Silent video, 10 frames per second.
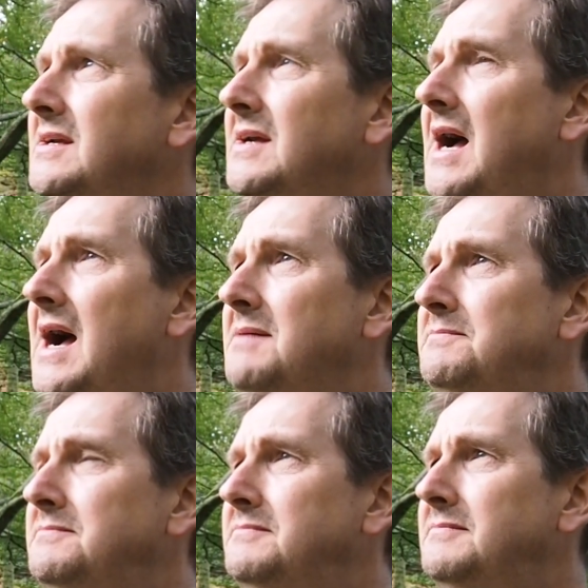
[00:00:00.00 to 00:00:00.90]

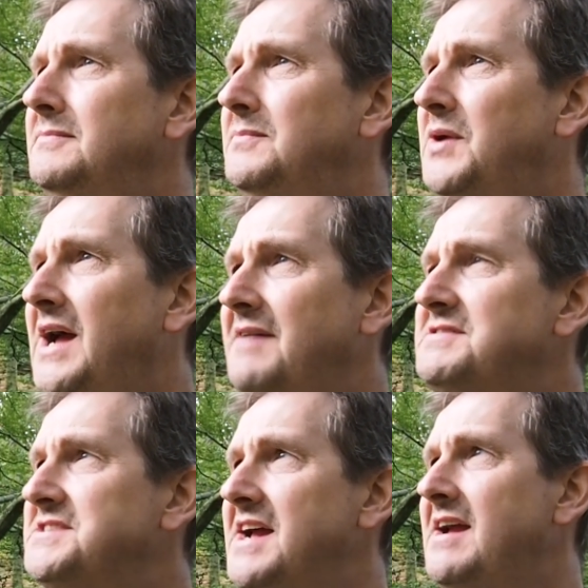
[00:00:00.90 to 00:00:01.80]
but I have to
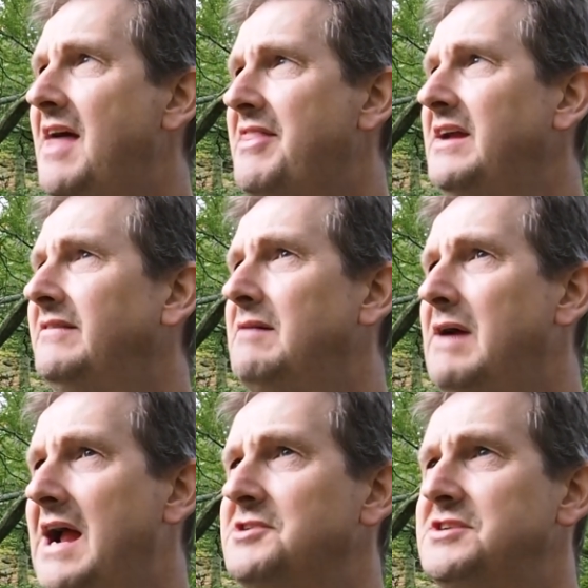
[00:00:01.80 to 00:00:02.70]
say I think they were
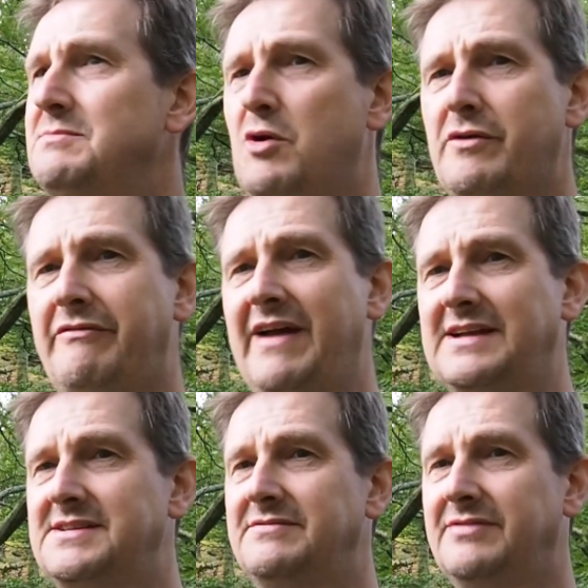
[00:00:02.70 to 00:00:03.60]
actually more
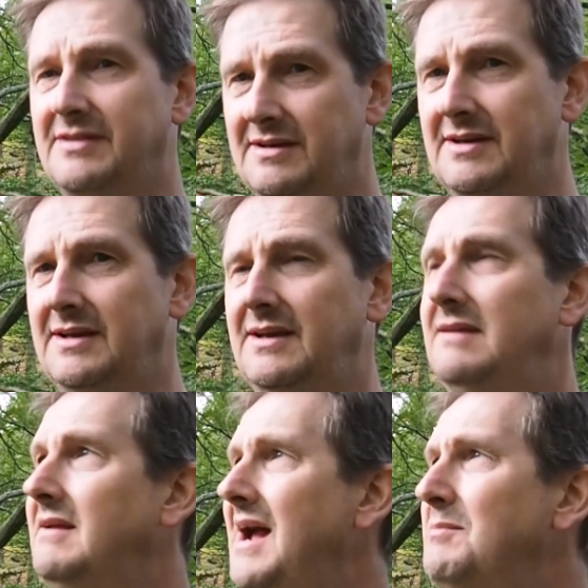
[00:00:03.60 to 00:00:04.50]
effective in
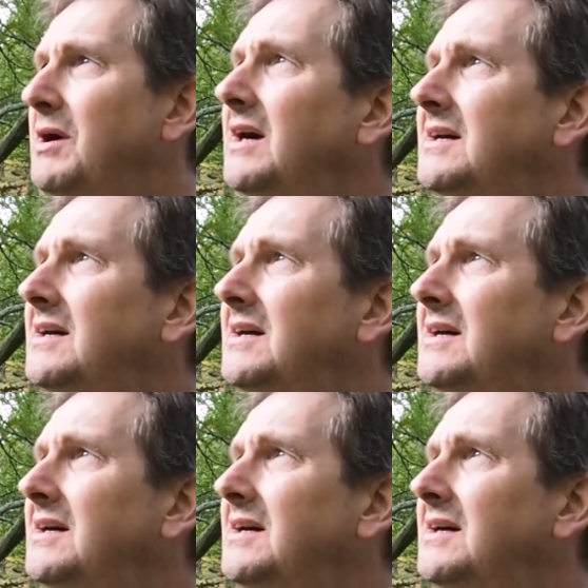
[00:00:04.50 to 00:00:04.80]
camera